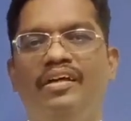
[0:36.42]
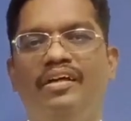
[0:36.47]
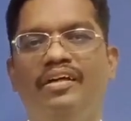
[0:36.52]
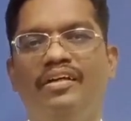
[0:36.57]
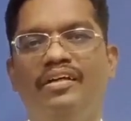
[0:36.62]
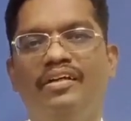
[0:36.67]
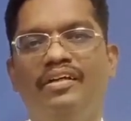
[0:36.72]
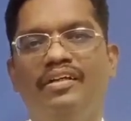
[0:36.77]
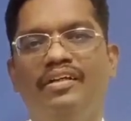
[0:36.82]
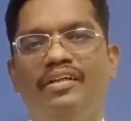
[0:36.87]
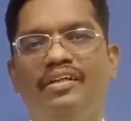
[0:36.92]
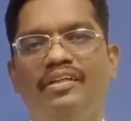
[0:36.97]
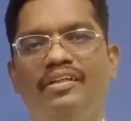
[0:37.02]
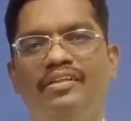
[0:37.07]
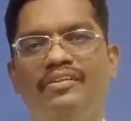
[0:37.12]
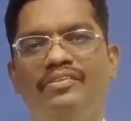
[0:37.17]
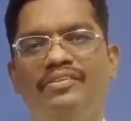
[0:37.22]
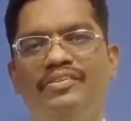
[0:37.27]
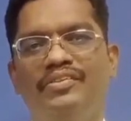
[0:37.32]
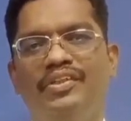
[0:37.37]
Uh,
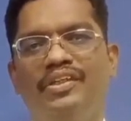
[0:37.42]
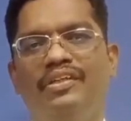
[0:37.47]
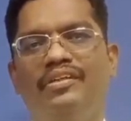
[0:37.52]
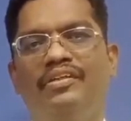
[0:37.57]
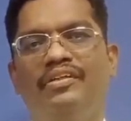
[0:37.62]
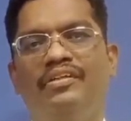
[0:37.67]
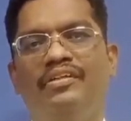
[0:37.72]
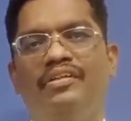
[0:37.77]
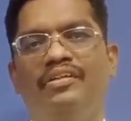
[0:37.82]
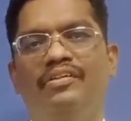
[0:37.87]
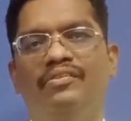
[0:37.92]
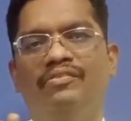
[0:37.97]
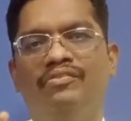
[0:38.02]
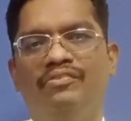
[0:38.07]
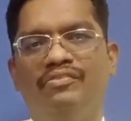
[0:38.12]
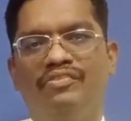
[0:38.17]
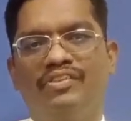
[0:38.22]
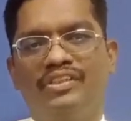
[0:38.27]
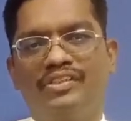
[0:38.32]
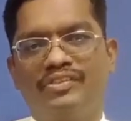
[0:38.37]
See,
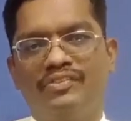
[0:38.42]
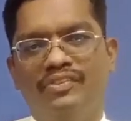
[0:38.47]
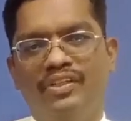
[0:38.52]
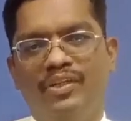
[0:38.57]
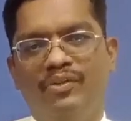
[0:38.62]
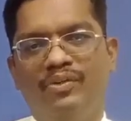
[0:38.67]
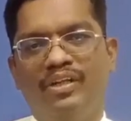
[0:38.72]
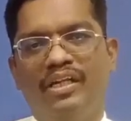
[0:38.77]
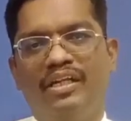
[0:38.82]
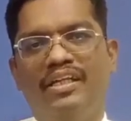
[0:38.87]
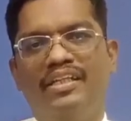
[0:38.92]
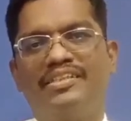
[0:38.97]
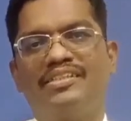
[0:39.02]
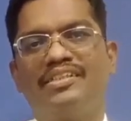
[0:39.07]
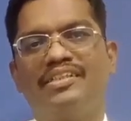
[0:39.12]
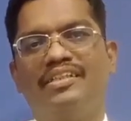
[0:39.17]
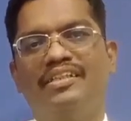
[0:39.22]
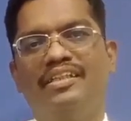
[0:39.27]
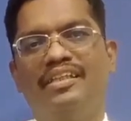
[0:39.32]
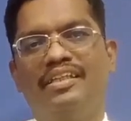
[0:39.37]
first we have to
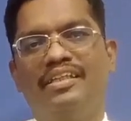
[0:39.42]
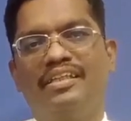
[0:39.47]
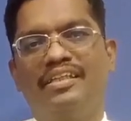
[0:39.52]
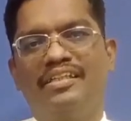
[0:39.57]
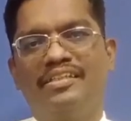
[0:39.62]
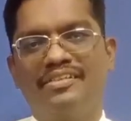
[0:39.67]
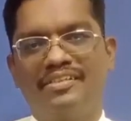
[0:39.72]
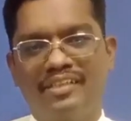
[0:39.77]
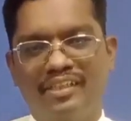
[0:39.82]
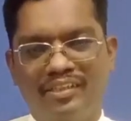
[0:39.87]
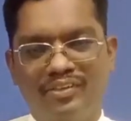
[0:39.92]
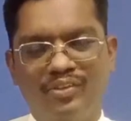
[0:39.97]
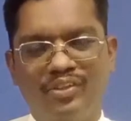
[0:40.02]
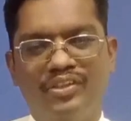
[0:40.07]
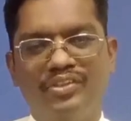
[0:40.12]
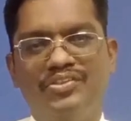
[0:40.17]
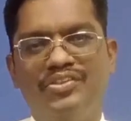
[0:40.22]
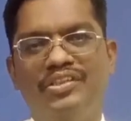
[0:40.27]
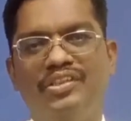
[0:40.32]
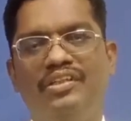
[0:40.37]
understand the kid
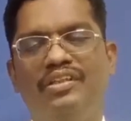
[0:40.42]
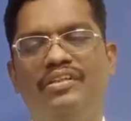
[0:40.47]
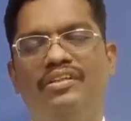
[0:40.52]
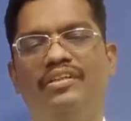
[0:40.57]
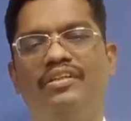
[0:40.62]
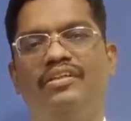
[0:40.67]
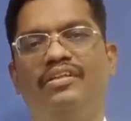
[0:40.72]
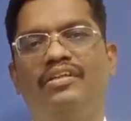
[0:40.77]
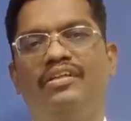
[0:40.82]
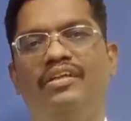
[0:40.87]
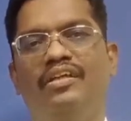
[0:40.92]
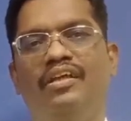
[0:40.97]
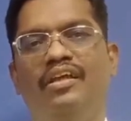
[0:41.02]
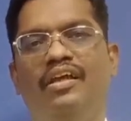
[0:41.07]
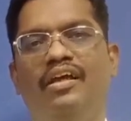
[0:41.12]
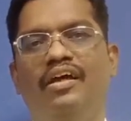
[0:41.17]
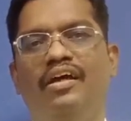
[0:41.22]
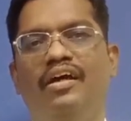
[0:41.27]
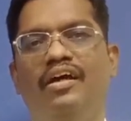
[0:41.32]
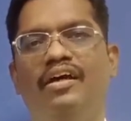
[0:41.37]
psychology.
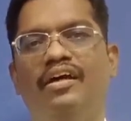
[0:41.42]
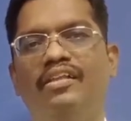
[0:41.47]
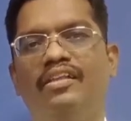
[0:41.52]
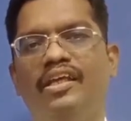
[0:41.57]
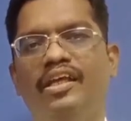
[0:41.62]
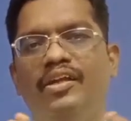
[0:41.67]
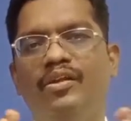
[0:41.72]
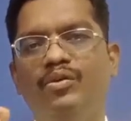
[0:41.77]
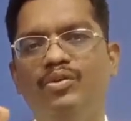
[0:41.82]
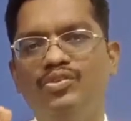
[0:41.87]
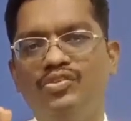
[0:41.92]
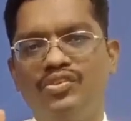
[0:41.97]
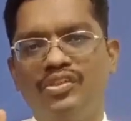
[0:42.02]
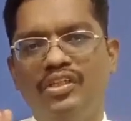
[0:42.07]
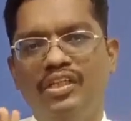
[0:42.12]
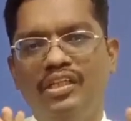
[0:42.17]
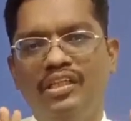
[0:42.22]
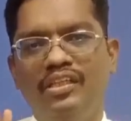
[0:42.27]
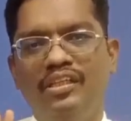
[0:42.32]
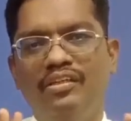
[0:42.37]
They don't
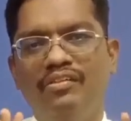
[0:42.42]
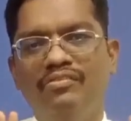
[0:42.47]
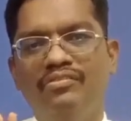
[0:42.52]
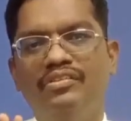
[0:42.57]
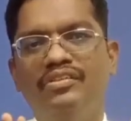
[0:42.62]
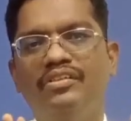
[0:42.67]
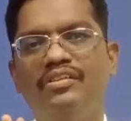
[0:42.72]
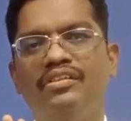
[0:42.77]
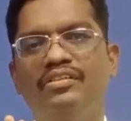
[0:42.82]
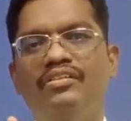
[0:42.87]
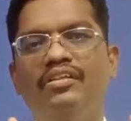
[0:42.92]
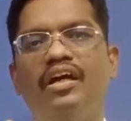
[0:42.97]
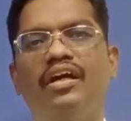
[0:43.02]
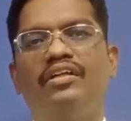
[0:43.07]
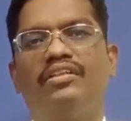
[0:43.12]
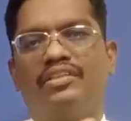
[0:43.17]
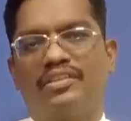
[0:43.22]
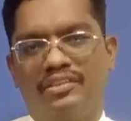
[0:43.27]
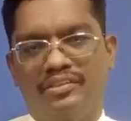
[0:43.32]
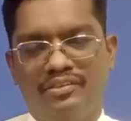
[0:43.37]
see the word
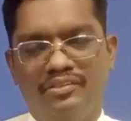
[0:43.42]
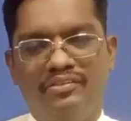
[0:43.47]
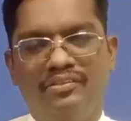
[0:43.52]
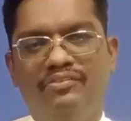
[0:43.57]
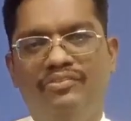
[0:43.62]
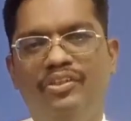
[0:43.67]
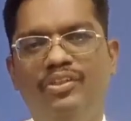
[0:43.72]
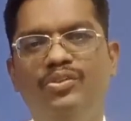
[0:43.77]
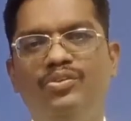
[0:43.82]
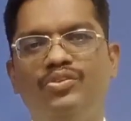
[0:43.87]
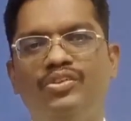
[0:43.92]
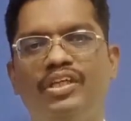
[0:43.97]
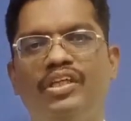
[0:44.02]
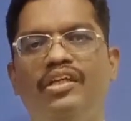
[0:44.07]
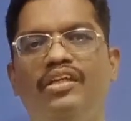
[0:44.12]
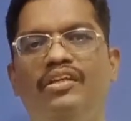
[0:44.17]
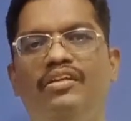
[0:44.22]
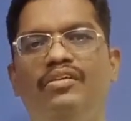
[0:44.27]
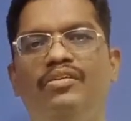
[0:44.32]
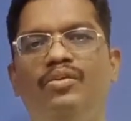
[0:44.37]
not. When you
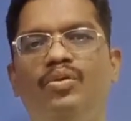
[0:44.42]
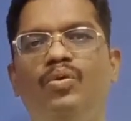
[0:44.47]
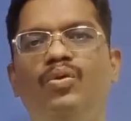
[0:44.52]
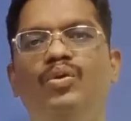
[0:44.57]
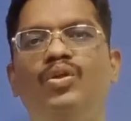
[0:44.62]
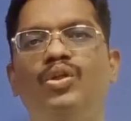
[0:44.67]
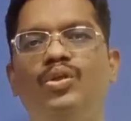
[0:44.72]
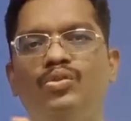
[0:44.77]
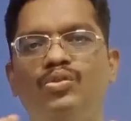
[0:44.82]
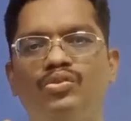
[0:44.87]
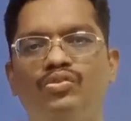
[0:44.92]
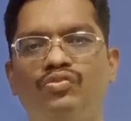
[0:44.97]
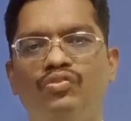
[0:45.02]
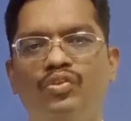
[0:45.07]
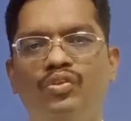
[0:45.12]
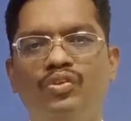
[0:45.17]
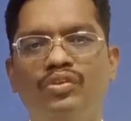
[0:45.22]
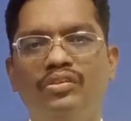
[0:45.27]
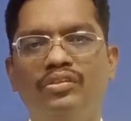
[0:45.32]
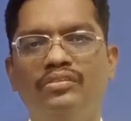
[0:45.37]
say don't use
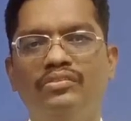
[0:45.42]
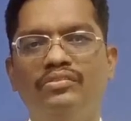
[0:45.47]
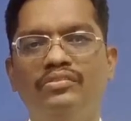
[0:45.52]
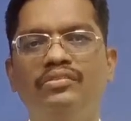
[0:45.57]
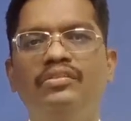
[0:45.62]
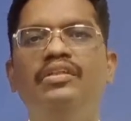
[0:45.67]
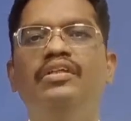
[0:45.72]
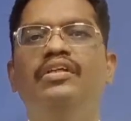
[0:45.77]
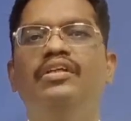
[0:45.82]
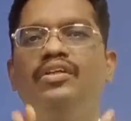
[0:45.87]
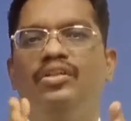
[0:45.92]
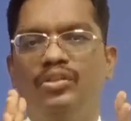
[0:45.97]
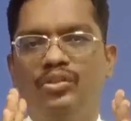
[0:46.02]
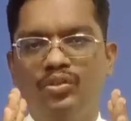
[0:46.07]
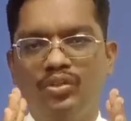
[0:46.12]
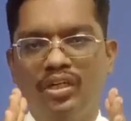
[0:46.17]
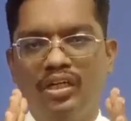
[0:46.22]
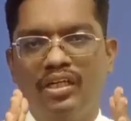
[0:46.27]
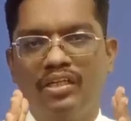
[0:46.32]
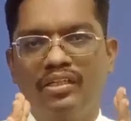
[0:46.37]
phone,
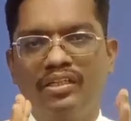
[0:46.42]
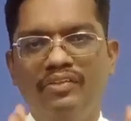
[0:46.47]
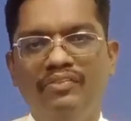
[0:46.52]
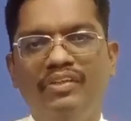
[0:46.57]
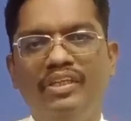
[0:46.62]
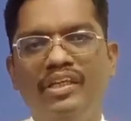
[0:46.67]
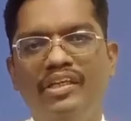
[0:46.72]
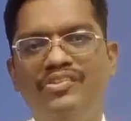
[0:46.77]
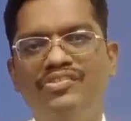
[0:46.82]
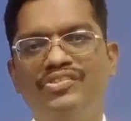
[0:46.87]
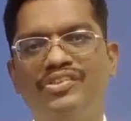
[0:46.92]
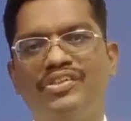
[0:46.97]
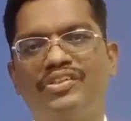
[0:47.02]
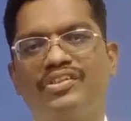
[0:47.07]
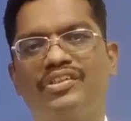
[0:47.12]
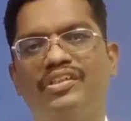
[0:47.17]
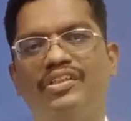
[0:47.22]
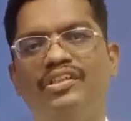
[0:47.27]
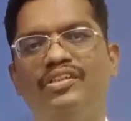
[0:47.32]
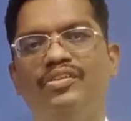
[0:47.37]
you are giving an
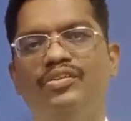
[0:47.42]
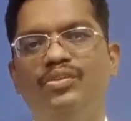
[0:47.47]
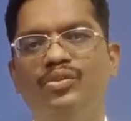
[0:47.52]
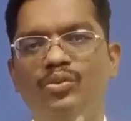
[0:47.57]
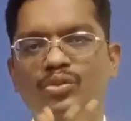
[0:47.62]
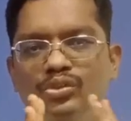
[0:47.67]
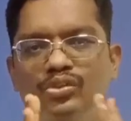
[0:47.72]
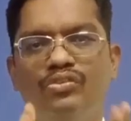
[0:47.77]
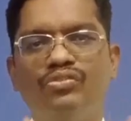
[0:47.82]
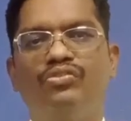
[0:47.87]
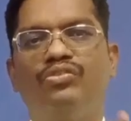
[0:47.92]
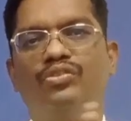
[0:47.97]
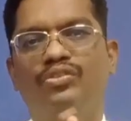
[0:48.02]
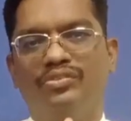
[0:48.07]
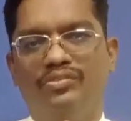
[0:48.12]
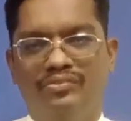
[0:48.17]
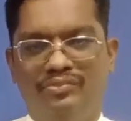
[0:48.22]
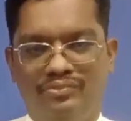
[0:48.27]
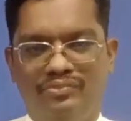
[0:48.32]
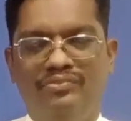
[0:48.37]
instruction, use the
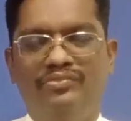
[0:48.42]
phone.